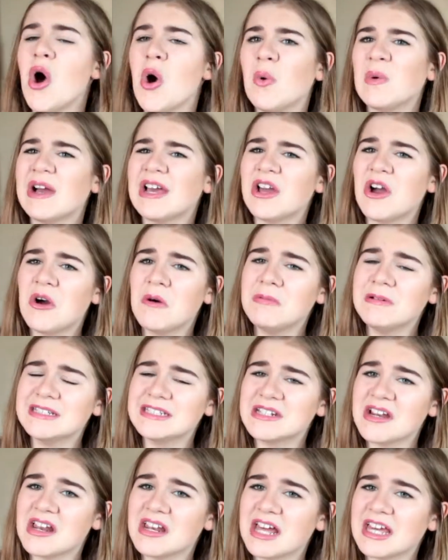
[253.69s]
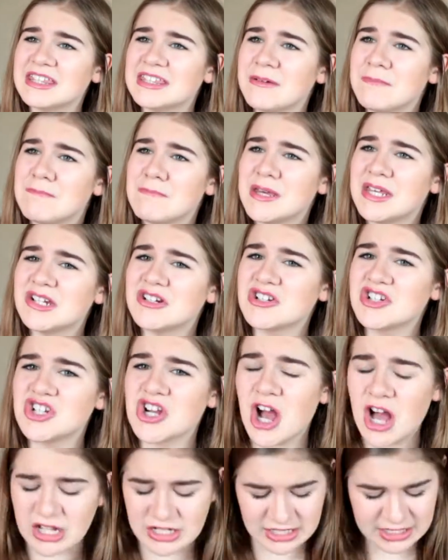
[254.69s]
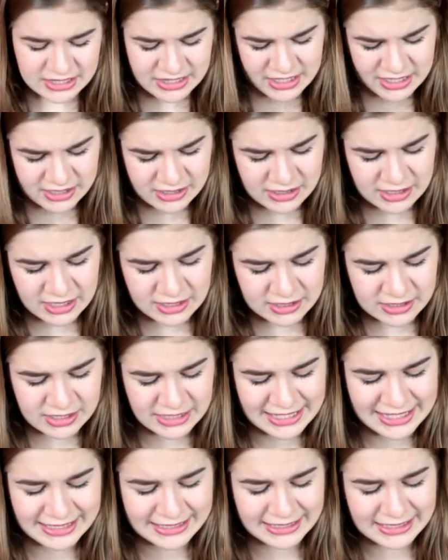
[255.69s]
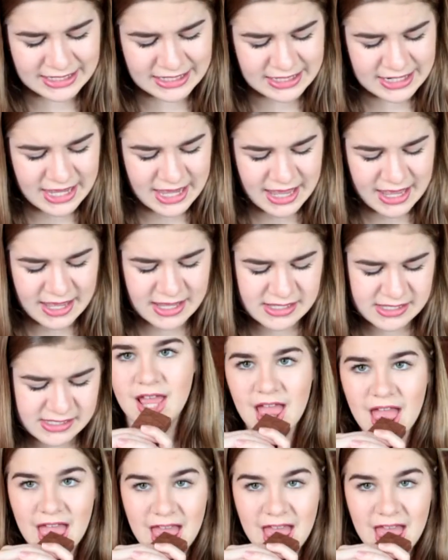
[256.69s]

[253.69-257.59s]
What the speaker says: Oh, I hope it's not like the bitter chocolate that like England has.